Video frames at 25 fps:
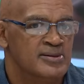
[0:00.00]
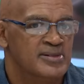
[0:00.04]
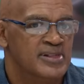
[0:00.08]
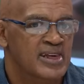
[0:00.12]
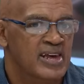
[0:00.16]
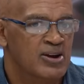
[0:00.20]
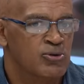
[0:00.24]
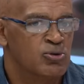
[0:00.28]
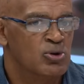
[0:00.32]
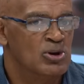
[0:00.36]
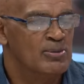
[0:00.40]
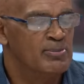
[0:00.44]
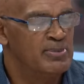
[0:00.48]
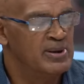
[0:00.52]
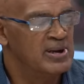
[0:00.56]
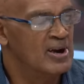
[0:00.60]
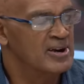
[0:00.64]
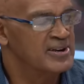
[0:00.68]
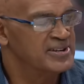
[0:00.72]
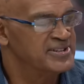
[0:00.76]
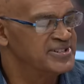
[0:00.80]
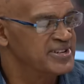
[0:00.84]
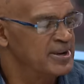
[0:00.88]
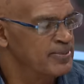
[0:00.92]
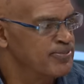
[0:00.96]
they will be
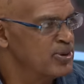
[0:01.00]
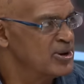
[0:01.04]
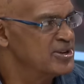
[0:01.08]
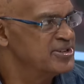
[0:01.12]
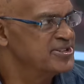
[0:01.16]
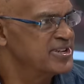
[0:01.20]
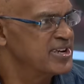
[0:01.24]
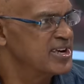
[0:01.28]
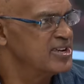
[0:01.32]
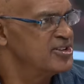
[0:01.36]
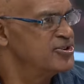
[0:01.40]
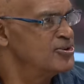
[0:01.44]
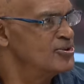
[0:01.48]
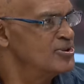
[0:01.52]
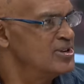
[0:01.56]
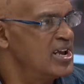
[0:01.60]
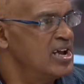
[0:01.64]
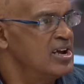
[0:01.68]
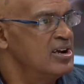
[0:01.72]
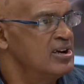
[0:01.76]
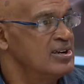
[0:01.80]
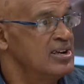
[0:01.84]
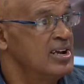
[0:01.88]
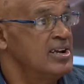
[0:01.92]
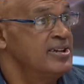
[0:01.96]
on separate schedules.
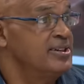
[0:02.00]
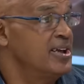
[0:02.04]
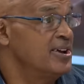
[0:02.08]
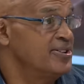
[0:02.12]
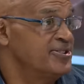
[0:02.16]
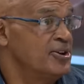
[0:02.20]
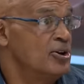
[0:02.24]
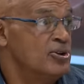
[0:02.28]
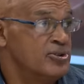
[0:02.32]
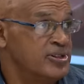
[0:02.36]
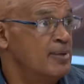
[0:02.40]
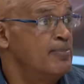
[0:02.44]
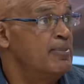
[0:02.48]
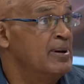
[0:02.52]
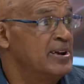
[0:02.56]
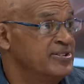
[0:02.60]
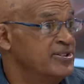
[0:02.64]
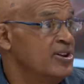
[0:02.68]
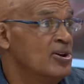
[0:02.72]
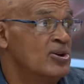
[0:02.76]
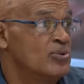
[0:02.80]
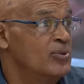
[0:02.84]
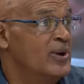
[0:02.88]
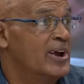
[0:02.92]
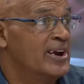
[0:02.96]
That's the,
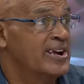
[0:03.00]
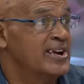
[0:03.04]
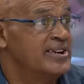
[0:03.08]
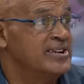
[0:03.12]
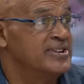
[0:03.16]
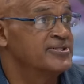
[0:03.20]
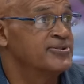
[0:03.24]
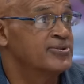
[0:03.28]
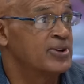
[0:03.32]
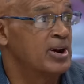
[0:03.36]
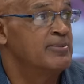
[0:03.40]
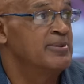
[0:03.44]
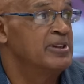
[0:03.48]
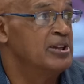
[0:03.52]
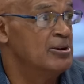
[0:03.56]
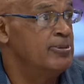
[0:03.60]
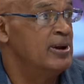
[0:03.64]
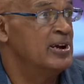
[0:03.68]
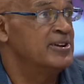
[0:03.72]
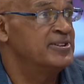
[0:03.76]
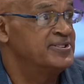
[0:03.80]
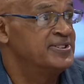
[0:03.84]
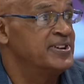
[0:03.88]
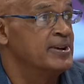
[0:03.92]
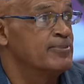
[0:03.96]
best, the only way I can describe it. They'll
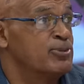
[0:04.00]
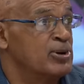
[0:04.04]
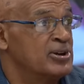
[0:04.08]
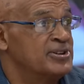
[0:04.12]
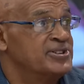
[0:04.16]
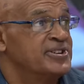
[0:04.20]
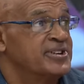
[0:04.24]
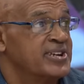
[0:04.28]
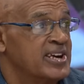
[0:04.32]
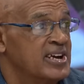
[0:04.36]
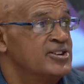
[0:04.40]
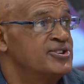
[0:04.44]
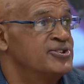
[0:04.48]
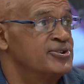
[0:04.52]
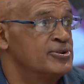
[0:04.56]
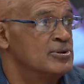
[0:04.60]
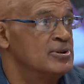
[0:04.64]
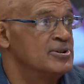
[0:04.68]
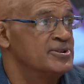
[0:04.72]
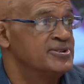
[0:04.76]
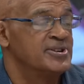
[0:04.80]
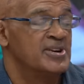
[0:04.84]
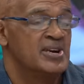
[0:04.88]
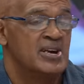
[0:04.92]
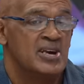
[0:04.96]
be on separate
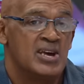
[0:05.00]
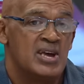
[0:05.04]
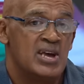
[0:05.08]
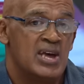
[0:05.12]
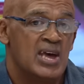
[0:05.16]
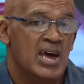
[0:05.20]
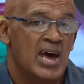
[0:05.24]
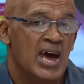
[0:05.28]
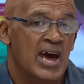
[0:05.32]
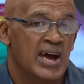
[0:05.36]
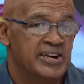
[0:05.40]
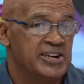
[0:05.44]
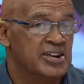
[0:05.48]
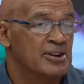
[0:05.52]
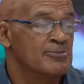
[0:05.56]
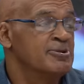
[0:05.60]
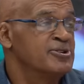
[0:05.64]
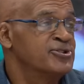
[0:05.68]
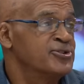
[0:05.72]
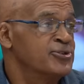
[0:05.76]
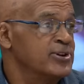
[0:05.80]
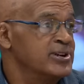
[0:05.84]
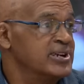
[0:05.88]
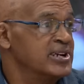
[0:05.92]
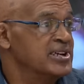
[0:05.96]
schedules, and they'll
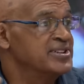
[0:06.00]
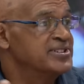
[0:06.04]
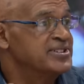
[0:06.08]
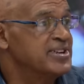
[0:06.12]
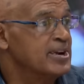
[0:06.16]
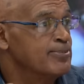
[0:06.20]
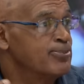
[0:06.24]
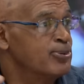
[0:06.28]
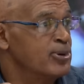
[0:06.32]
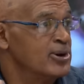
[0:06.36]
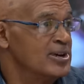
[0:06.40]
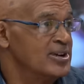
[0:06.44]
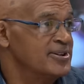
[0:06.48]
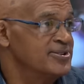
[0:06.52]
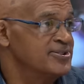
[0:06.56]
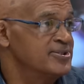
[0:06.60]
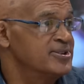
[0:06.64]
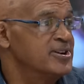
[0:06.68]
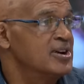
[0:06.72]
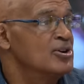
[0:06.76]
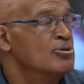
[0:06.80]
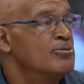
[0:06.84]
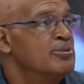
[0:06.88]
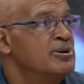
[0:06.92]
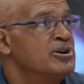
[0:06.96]
be training separately. So
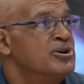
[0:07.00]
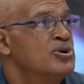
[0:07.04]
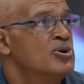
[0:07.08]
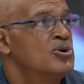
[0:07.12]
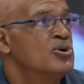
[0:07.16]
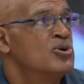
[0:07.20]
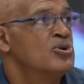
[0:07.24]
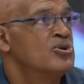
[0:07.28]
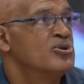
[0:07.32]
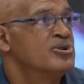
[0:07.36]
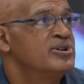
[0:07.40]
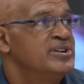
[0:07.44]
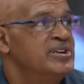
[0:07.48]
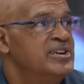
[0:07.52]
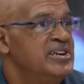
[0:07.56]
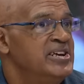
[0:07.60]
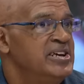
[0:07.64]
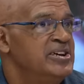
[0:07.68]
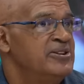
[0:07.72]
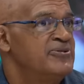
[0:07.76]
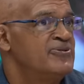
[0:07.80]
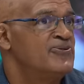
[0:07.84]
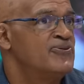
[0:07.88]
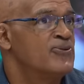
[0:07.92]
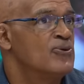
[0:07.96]
there will be no
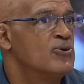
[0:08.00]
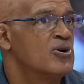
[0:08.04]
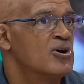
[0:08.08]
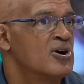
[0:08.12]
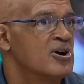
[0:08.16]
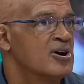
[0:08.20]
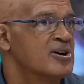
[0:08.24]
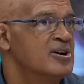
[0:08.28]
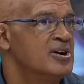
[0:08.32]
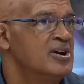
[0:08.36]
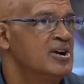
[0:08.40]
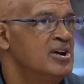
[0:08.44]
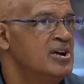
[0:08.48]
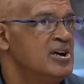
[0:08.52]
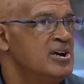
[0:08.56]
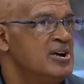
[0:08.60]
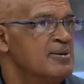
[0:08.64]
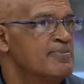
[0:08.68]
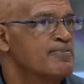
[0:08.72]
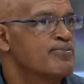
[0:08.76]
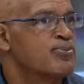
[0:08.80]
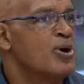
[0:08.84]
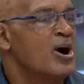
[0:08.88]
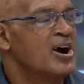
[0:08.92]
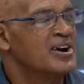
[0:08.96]
need for
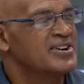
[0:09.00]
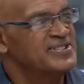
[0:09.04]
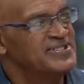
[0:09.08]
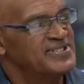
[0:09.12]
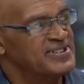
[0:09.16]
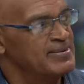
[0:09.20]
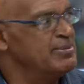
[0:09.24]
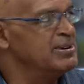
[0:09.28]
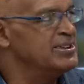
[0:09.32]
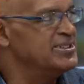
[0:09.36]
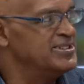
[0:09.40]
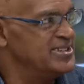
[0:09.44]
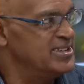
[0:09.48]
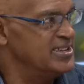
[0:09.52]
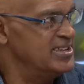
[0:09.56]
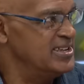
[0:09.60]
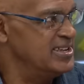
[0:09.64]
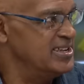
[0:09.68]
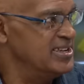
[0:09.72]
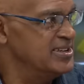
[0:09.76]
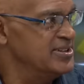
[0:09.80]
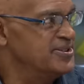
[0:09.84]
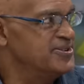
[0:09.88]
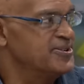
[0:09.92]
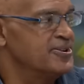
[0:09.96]

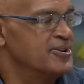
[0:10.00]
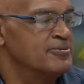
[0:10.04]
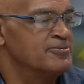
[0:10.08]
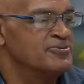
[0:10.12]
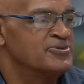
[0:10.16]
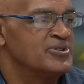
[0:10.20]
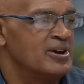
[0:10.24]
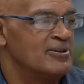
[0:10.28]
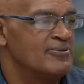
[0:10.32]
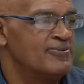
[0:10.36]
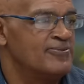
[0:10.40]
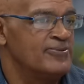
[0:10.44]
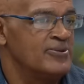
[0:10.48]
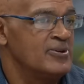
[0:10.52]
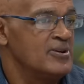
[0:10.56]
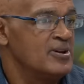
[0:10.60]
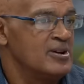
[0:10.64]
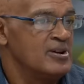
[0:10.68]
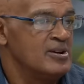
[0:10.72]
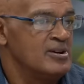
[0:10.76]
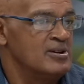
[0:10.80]
proximity in terms of